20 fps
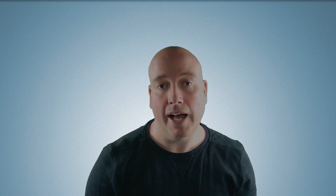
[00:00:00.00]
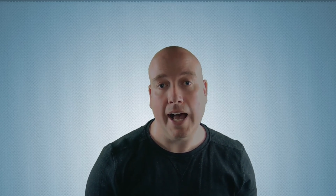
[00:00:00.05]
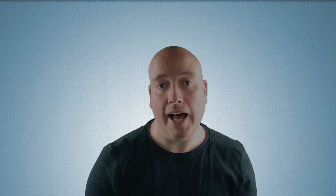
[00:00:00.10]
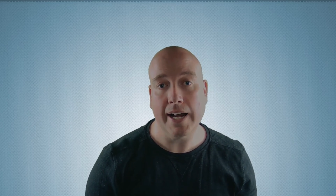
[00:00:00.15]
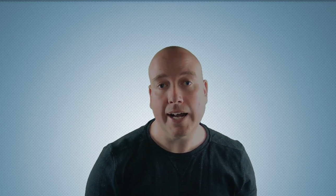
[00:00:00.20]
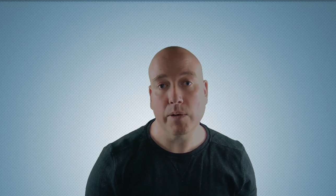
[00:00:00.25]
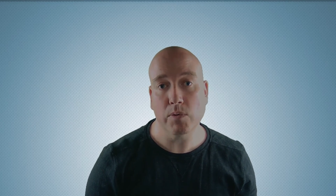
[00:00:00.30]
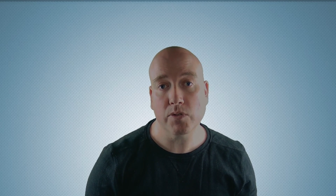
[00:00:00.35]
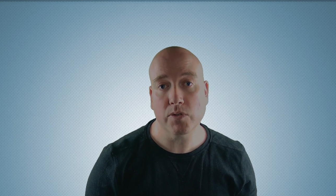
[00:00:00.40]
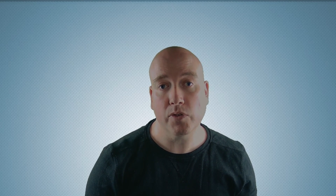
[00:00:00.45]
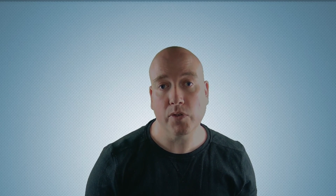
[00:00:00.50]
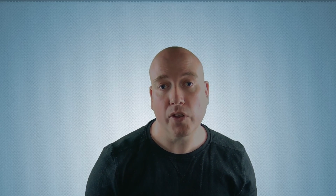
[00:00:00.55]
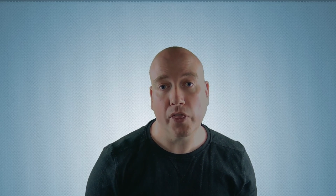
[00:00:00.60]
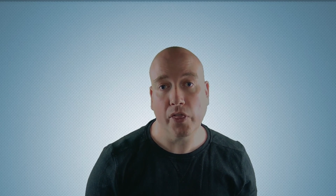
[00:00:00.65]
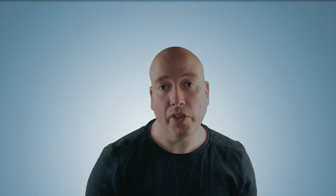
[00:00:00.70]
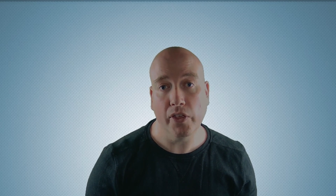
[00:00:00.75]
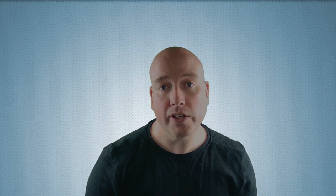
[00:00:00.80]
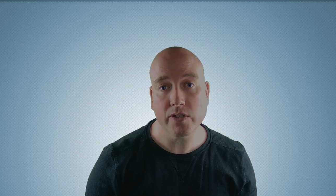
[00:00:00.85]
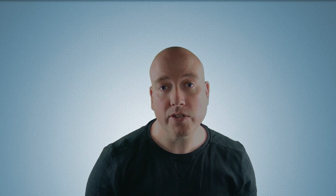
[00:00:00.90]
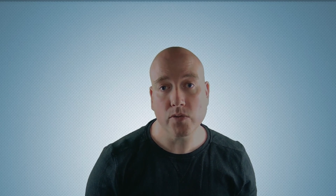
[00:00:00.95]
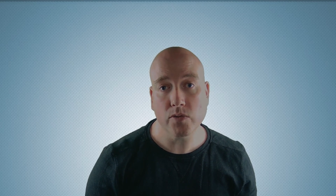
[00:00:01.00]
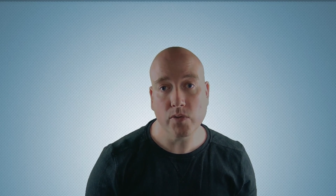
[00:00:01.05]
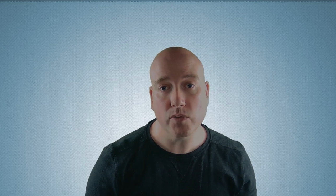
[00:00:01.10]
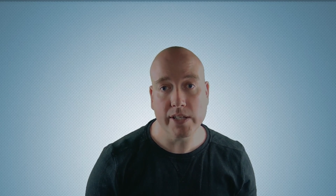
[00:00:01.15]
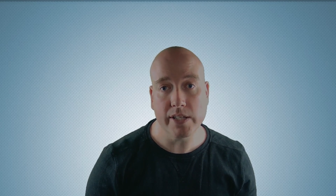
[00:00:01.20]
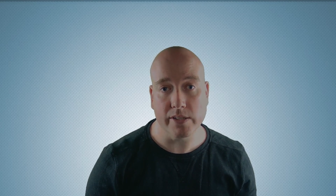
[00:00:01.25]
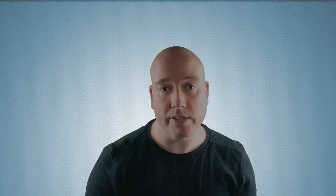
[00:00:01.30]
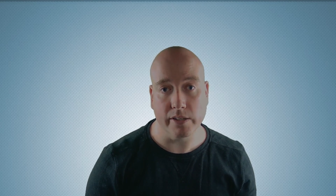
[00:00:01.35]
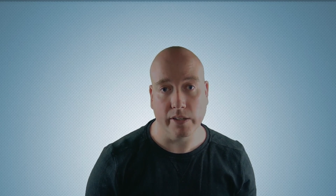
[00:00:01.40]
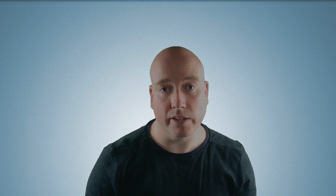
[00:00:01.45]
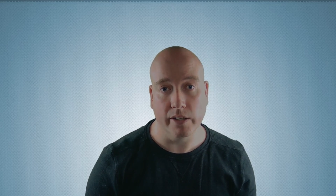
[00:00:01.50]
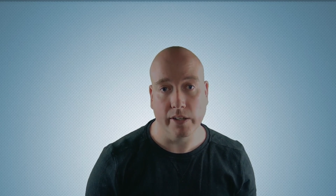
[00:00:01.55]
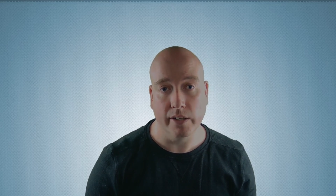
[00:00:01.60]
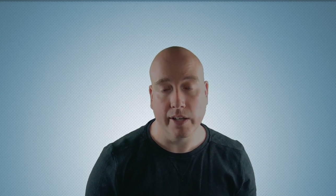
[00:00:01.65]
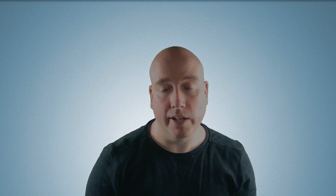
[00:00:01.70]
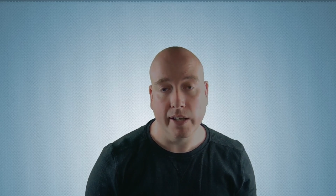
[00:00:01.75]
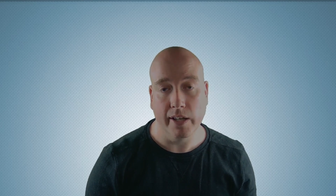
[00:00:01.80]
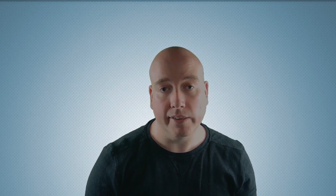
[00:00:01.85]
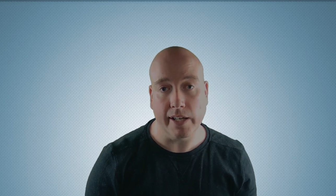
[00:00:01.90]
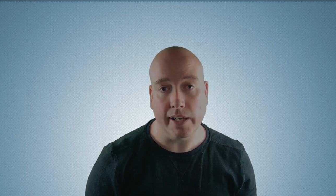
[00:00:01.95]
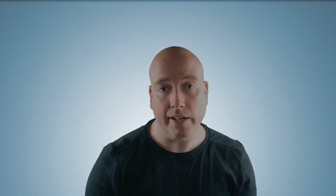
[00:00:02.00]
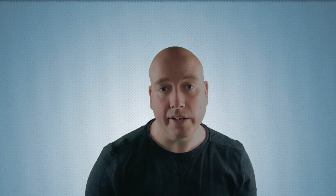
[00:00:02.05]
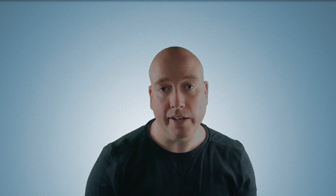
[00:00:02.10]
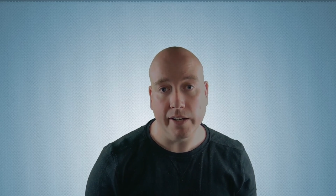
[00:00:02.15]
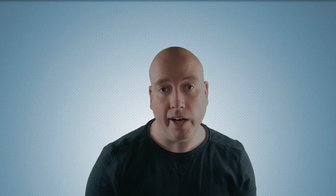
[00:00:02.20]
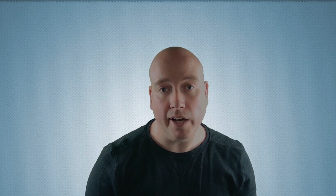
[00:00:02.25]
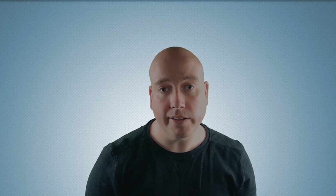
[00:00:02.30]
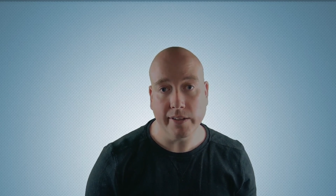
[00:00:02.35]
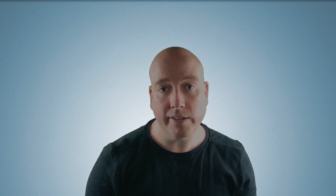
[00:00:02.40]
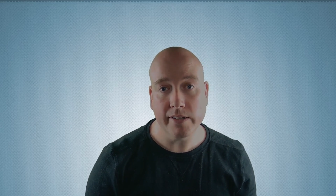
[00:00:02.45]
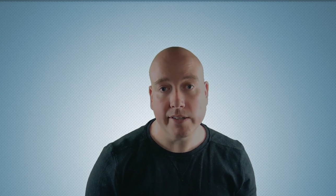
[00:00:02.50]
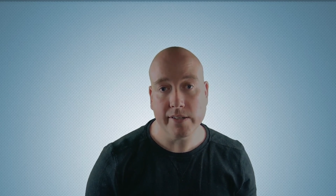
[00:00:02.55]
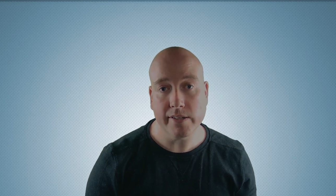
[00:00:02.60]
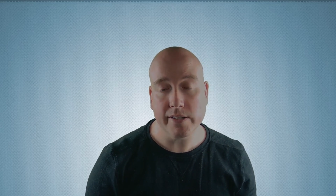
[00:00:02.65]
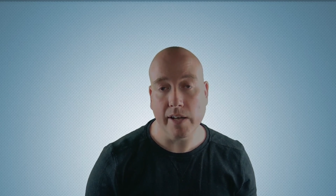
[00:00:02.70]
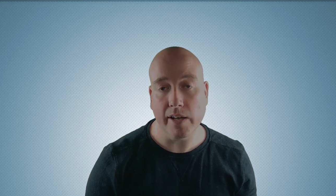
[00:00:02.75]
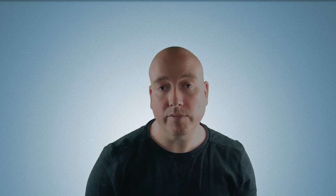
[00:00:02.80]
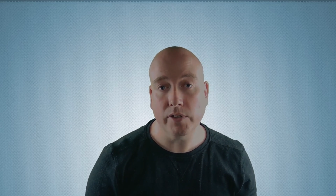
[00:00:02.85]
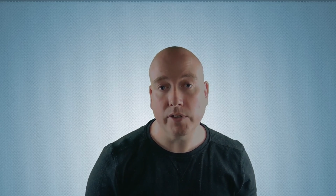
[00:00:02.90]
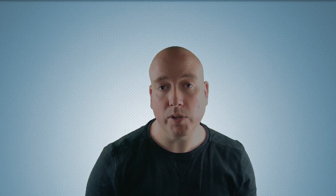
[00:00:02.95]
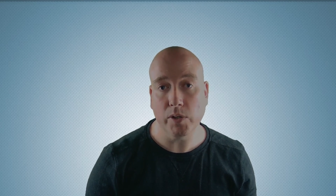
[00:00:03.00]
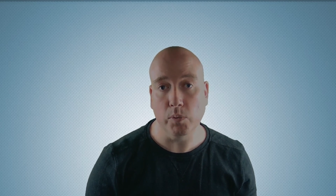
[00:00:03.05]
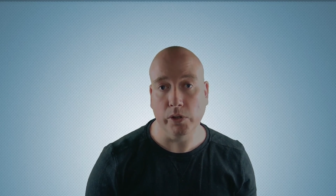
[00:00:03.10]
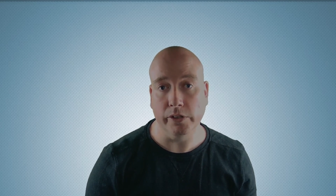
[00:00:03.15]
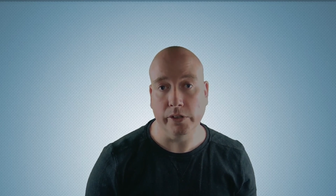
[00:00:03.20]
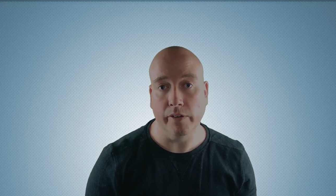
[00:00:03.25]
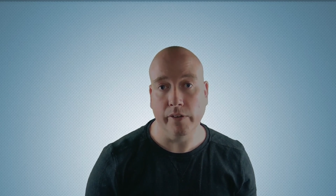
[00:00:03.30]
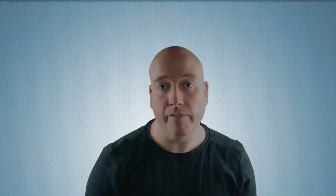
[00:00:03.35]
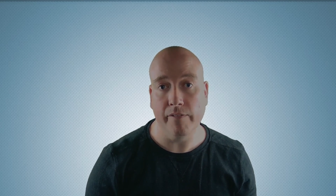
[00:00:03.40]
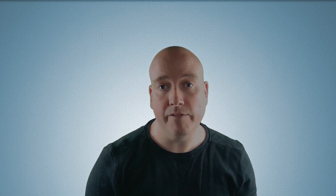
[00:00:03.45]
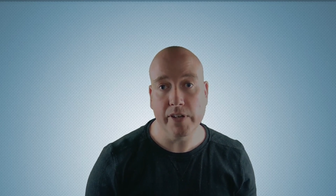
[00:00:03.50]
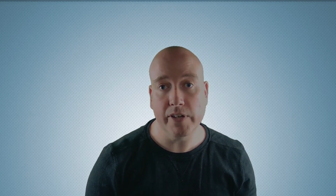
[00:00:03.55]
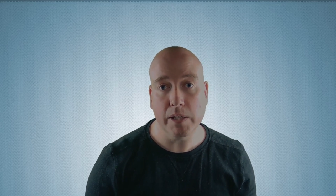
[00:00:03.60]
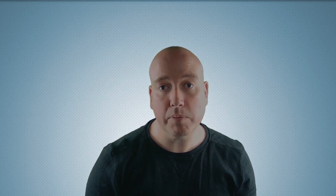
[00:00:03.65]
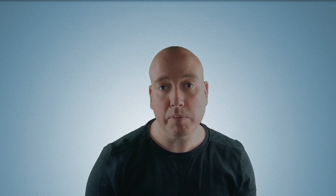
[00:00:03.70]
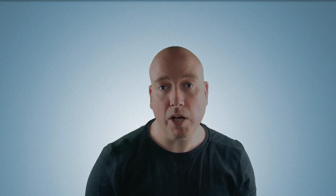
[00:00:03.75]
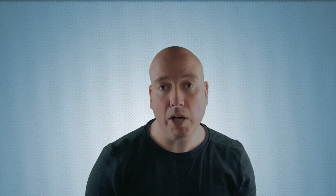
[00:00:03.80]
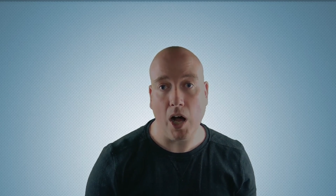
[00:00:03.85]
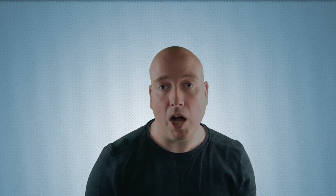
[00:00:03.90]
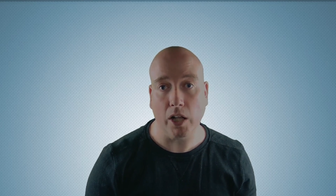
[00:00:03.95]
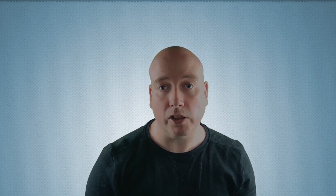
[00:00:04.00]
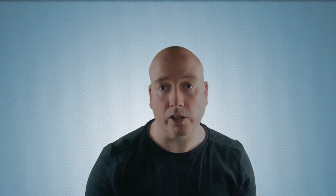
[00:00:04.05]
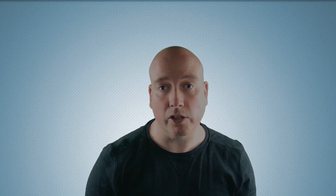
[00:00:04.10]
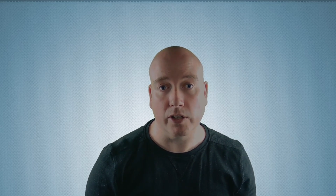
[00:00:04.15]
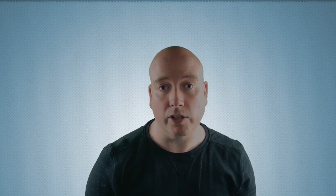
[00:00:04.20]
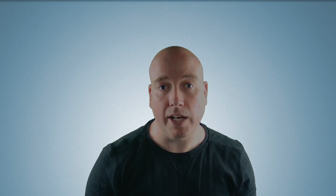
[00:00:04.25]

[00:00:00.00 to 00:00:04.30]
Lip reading: And it was for this reason that in 1971 Philip Kotler